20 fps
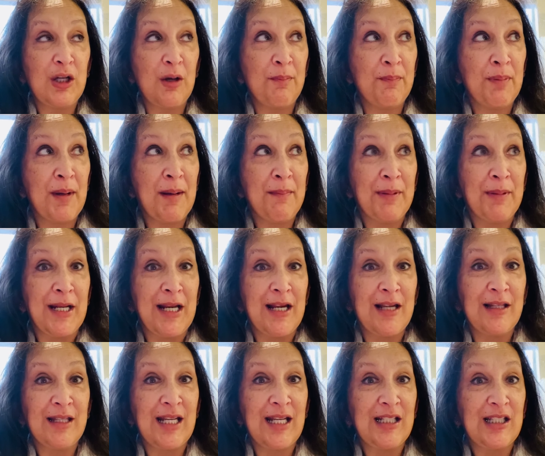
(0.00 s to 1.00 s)
pumping
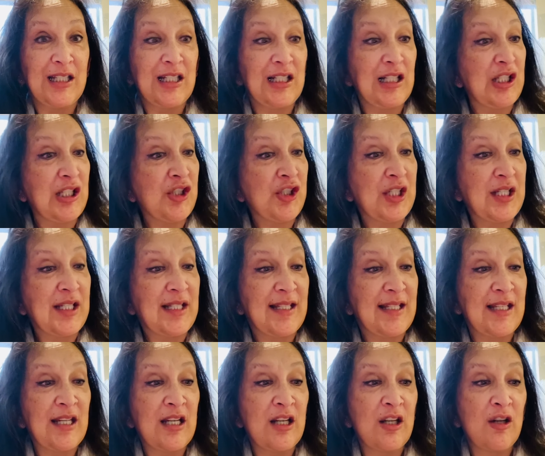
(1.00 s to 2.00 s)
out that
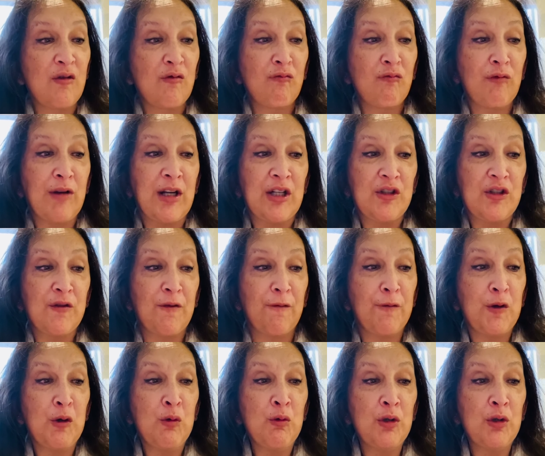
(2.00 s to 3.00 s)
delicious, rich
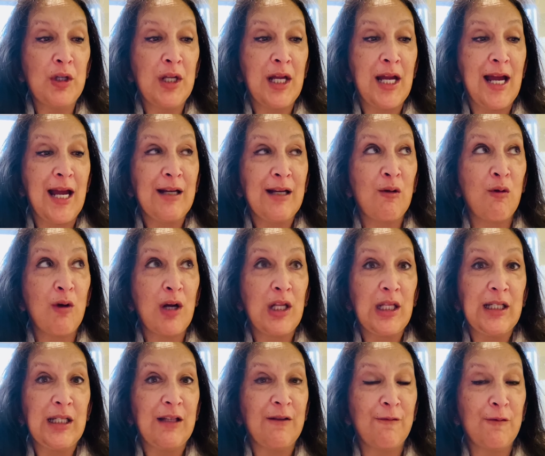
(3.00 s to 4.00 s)
fuel, high
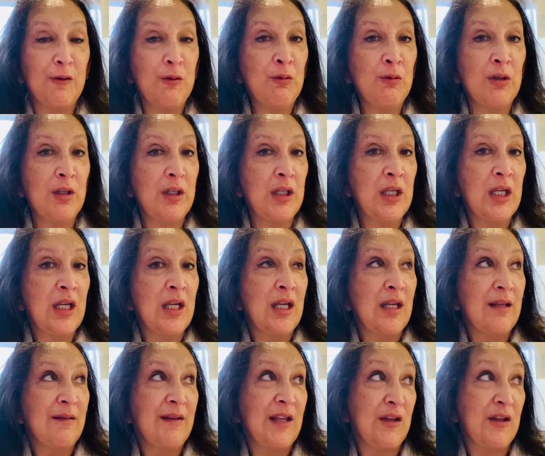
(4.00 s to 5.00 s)
quality fuel,
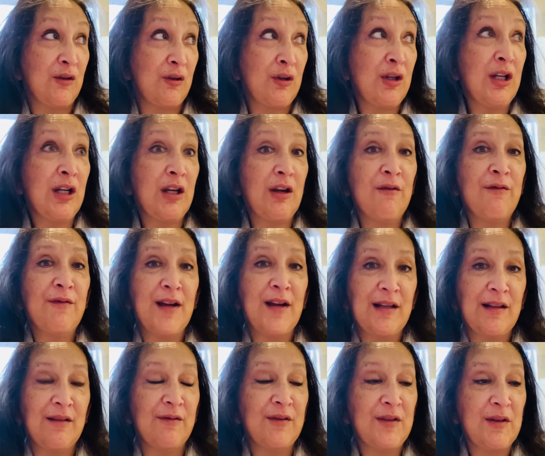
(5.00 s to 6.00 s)
then they're going to go find
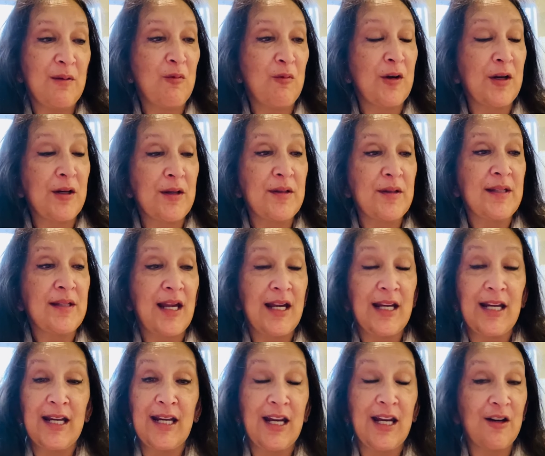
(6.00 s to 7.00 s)
it somewhere else. I
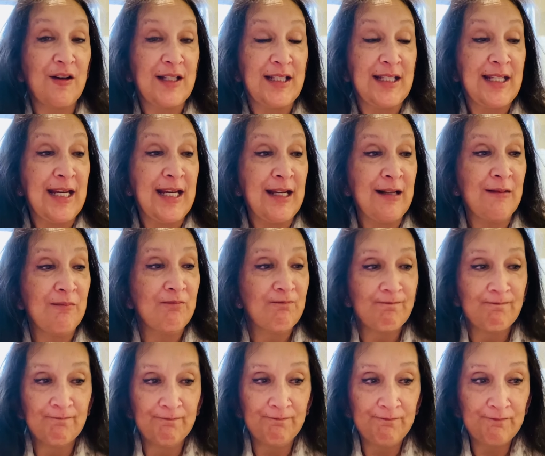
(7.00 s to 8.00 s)
guarantee it.
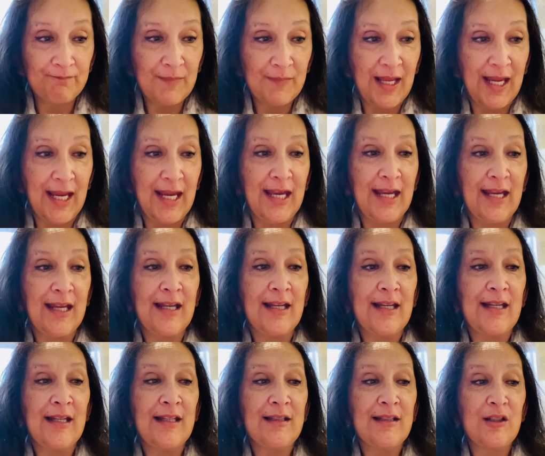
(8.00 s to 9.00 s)

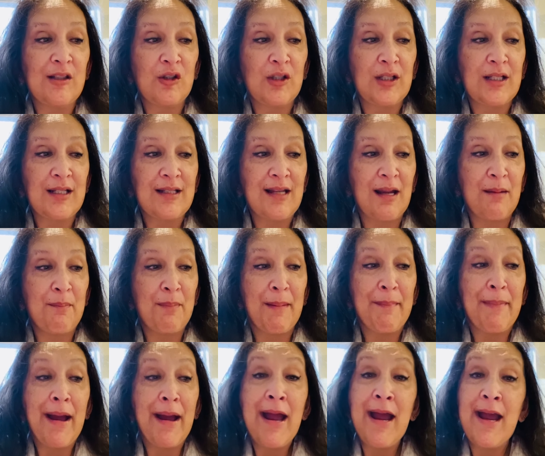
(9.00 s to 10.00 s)
And they're going to say,
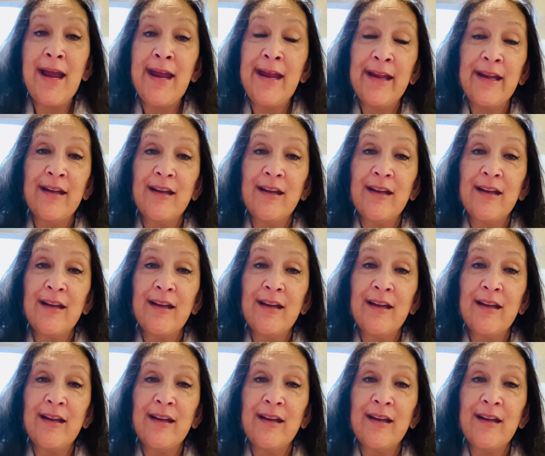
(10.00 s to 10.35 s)
bye-bye.